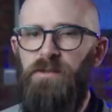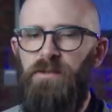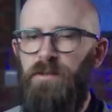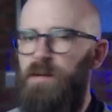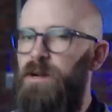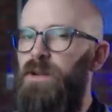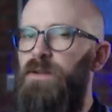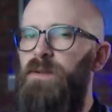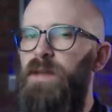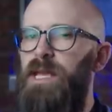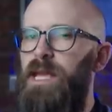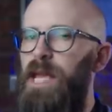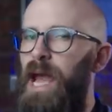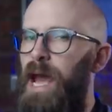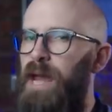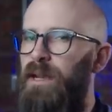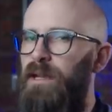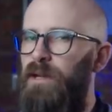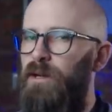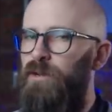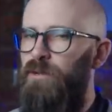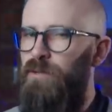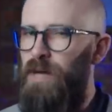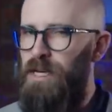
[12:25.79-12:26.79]
truly an
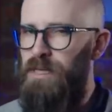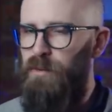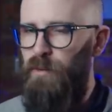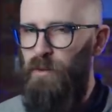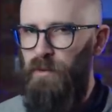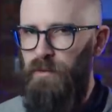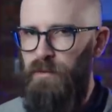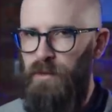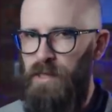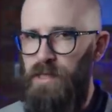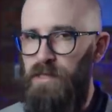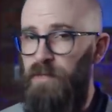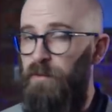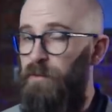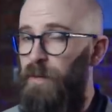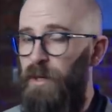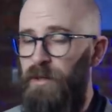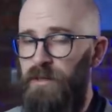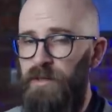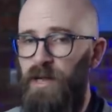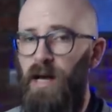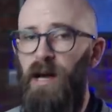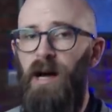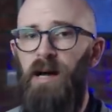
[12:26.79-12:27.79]
incredible feat of
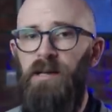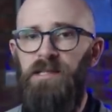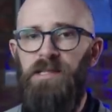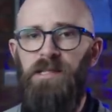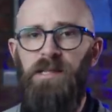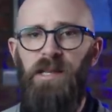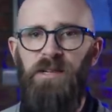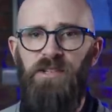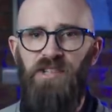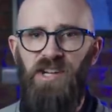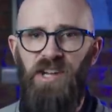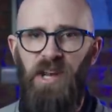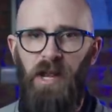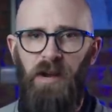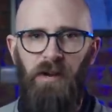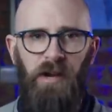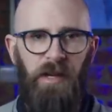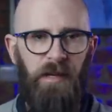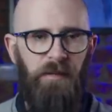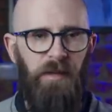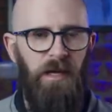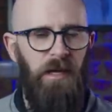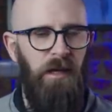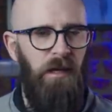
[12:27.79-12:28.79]
both art and
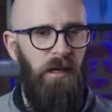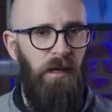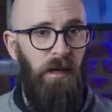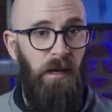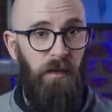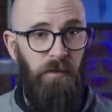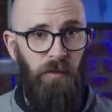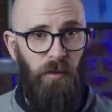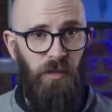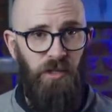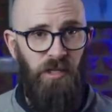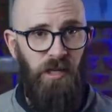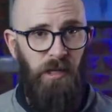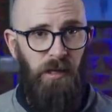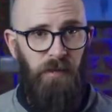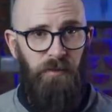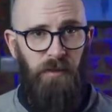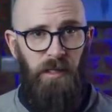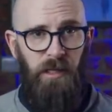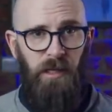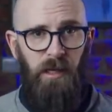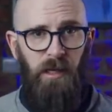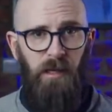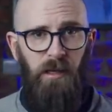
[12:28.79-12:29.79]
engineering. Unfortunately
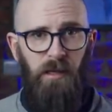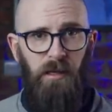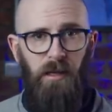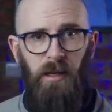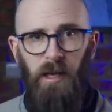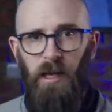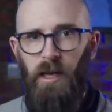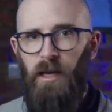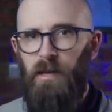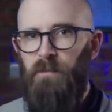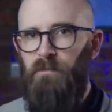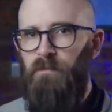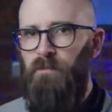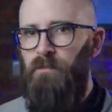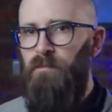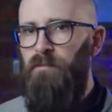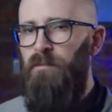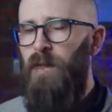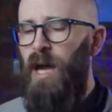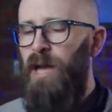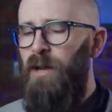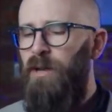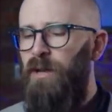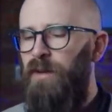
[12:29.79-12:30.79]
for the king, it
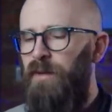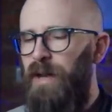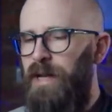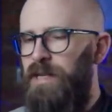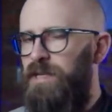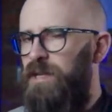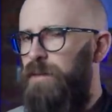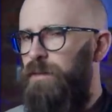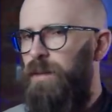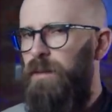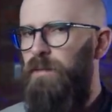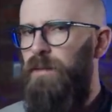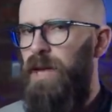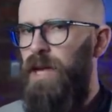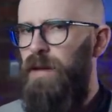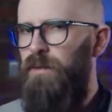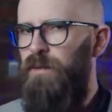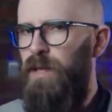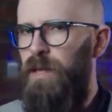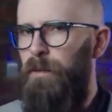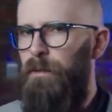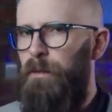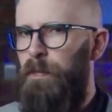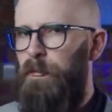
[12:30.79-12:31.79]
might not have actually been made
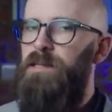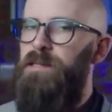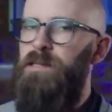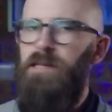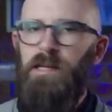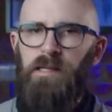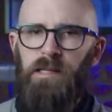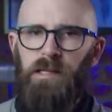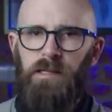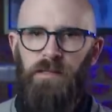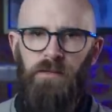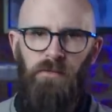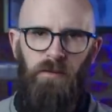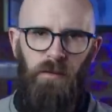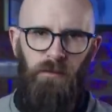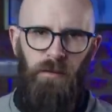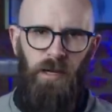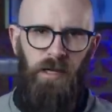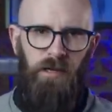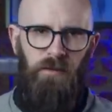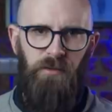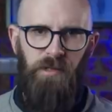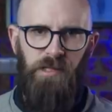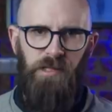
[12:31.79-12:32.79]
for him. Study under a
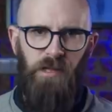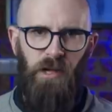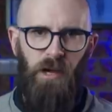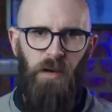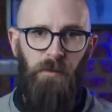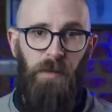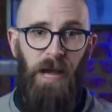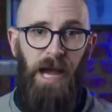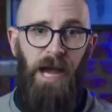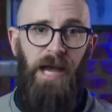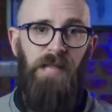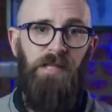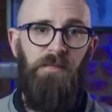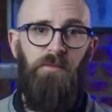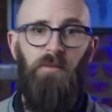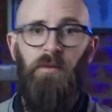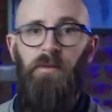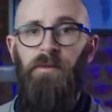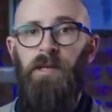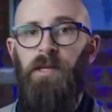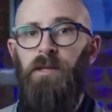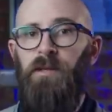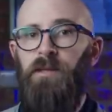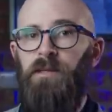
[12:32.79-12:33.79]
microscope has
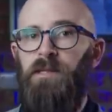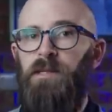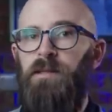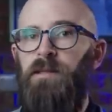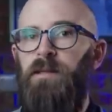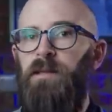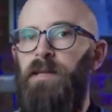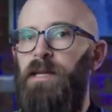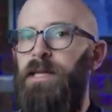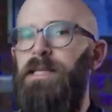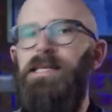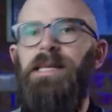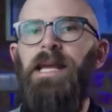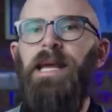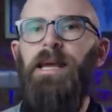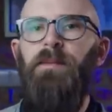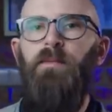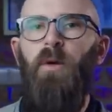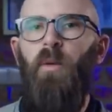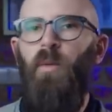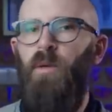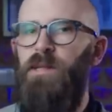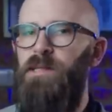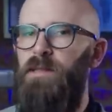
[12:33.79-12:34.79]
revealed that his
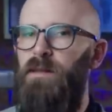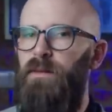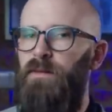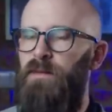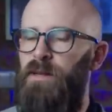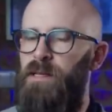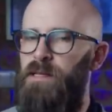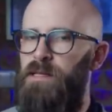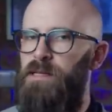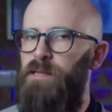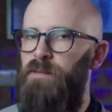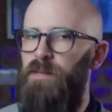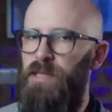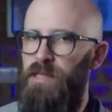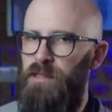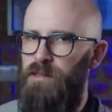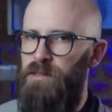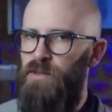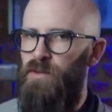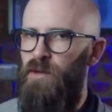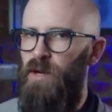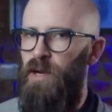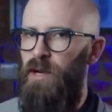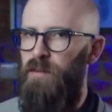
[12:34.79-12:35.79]
name wasn't the first to be
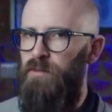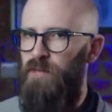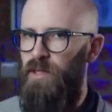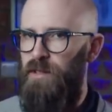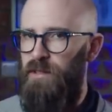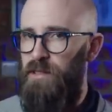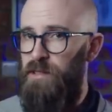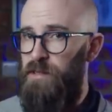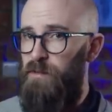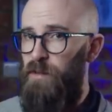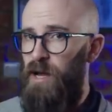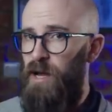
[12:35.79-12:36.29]
inscribed on this